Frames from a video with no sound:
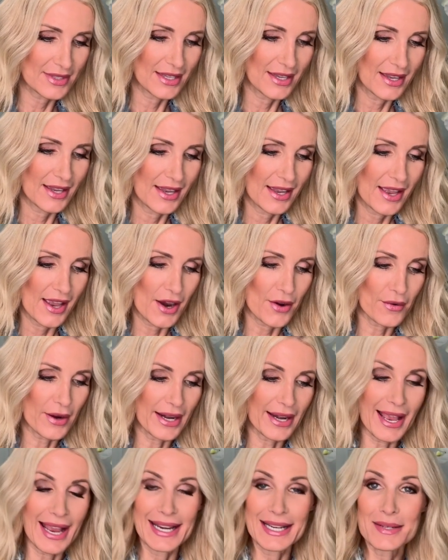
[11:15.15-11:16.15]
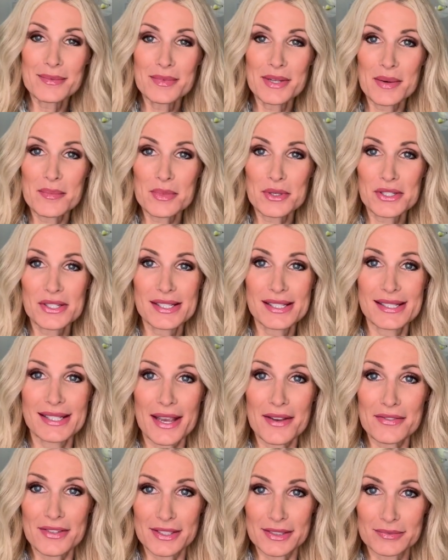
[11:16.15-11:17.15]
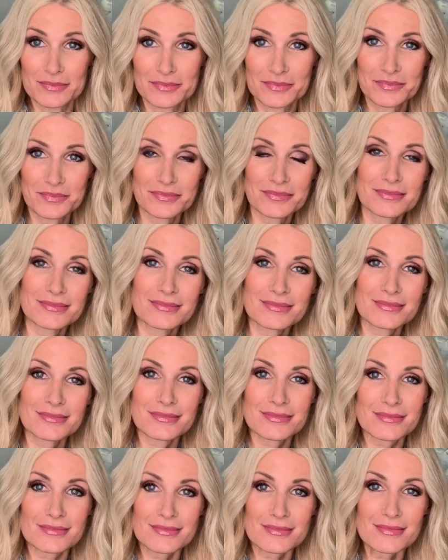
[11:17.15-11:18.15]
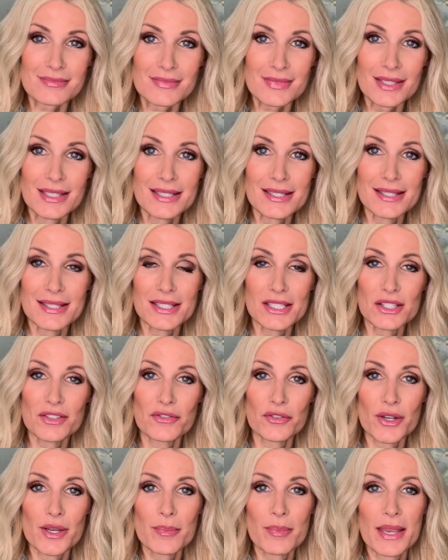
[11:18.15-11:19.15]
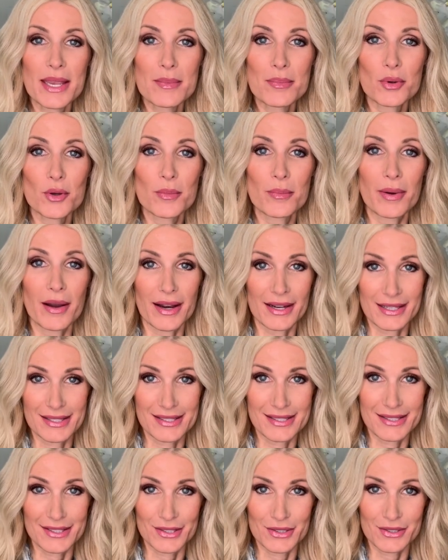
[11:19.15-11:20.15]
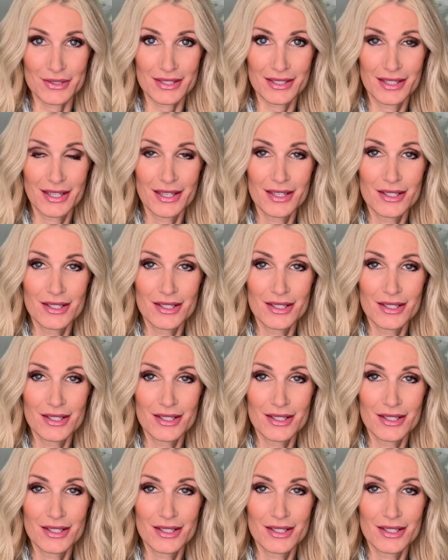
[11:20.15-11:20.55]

All right, item number seven is this Free People bodysuit.